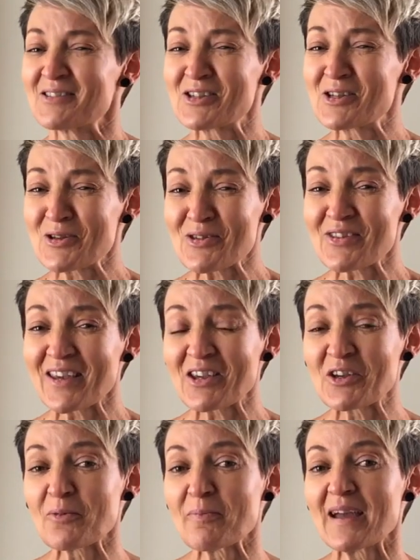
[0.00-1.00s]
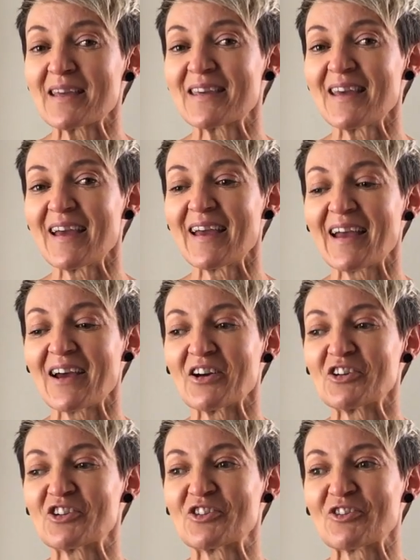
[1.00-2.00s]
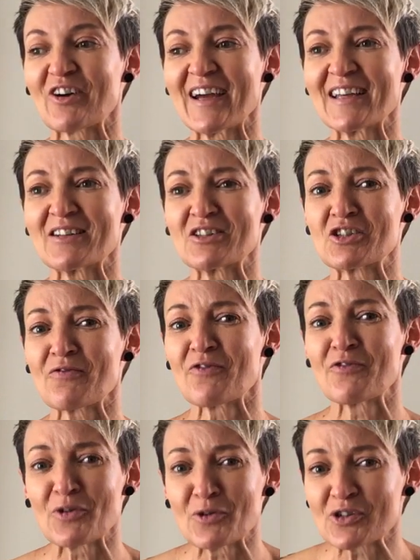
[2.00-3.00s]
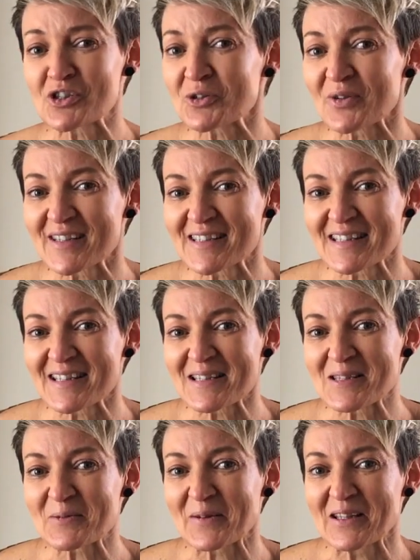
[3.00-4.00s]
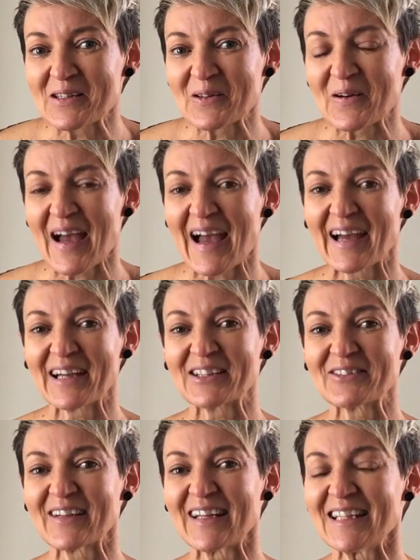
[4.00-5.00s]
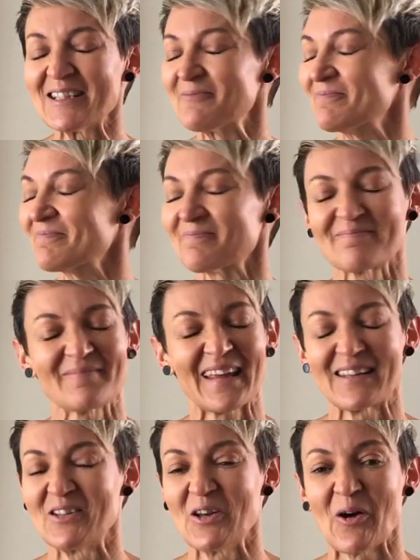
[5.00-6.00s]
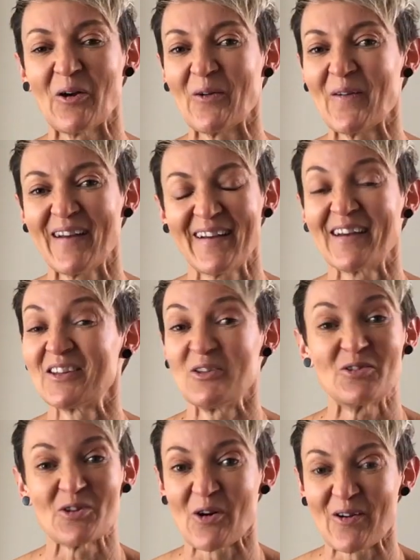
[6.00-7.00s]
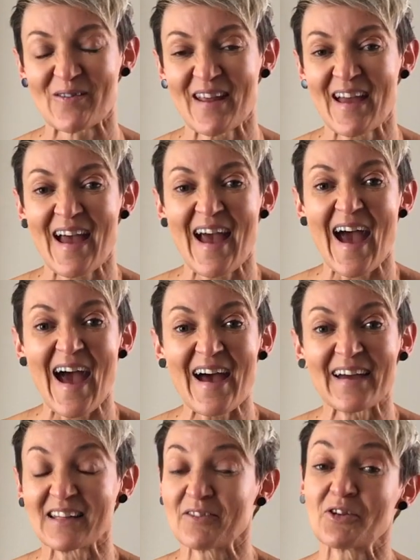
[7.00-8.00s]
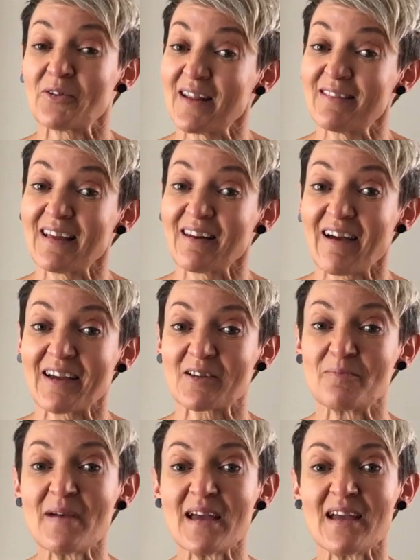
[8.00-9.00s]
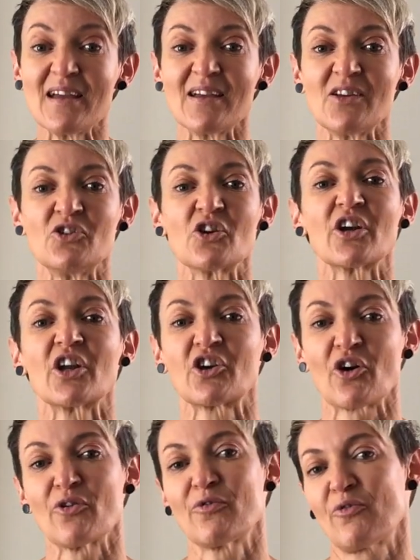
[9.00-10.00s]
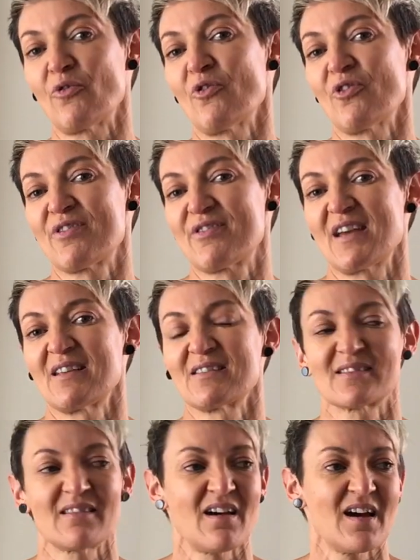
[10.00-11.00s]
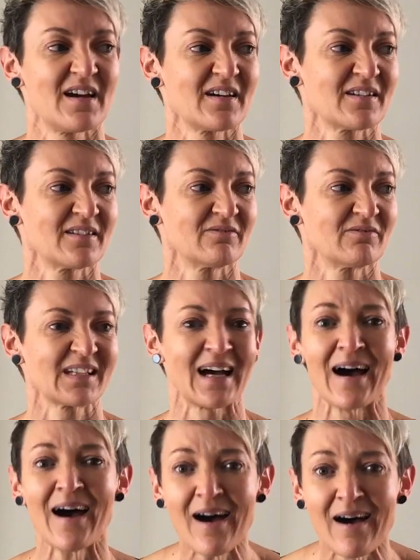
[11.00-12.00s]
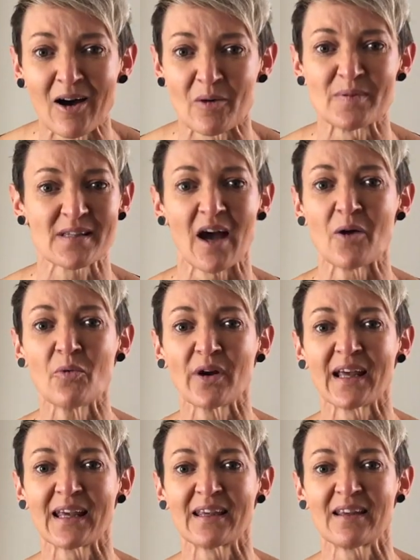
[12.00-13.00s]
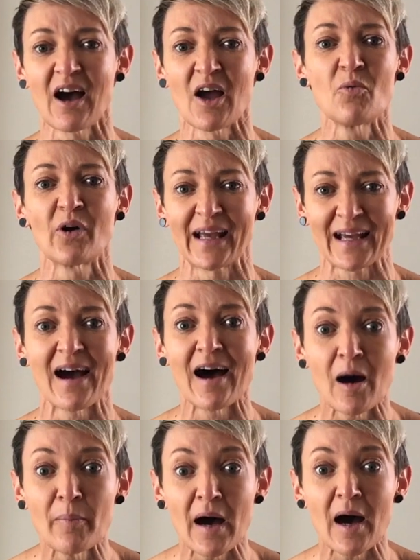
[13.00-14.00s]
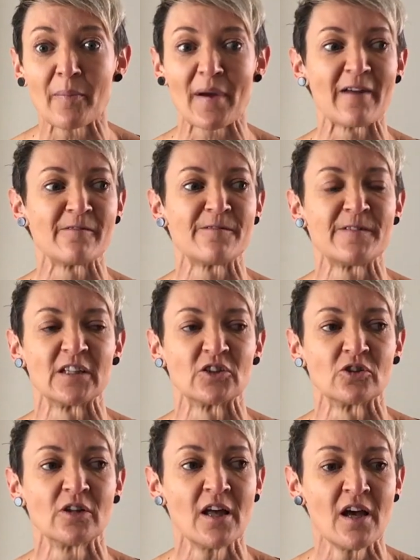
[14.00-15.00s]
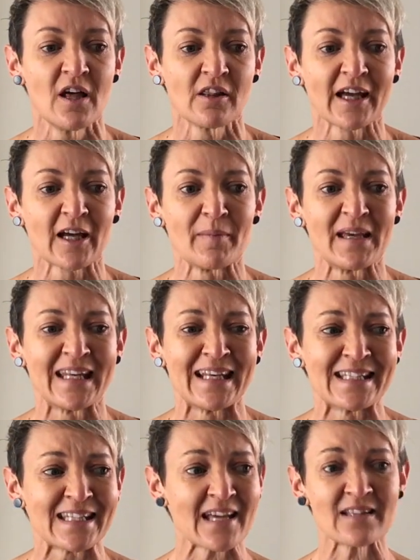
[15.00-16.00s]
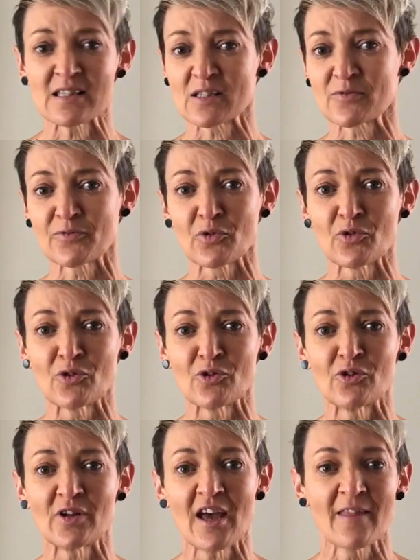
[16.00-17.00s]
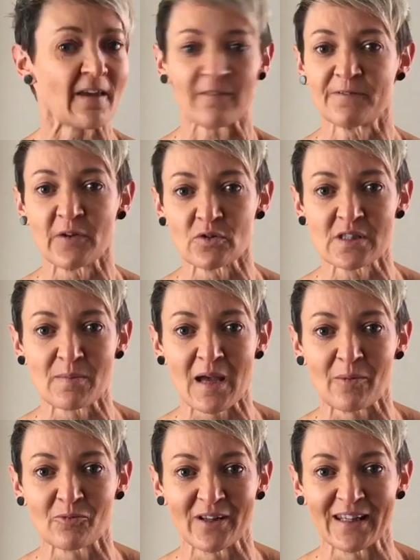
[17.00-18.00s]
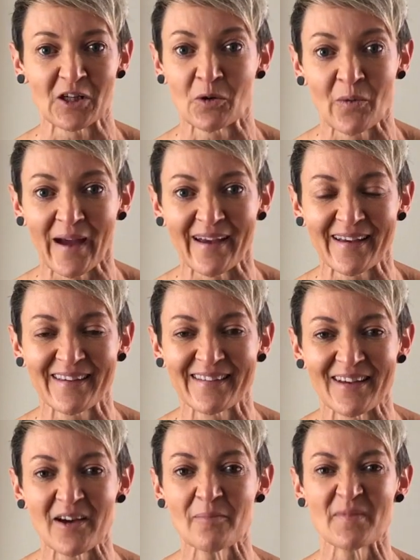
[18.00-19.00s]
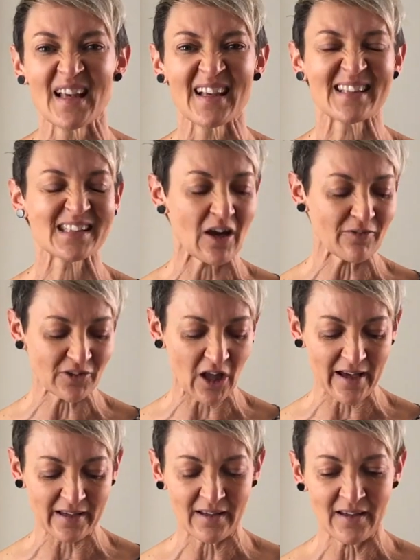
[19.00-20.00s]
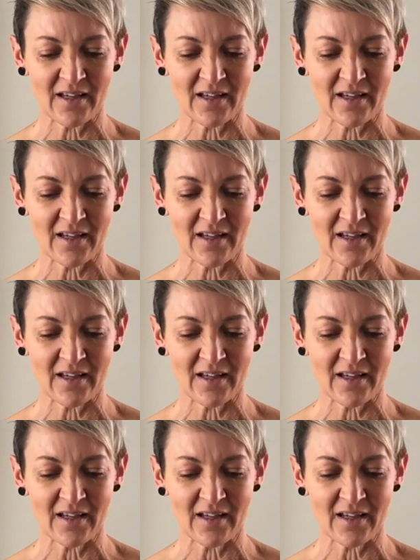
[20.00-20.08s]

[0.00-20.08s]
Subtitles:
Do you think you're making great food choices when you're hangry? No, you don't. And if you're anything like me, you're going to go for things like carbs. I want to carb up and feel like I'm eating dense food that fills me up really quick, yeah? Stuff like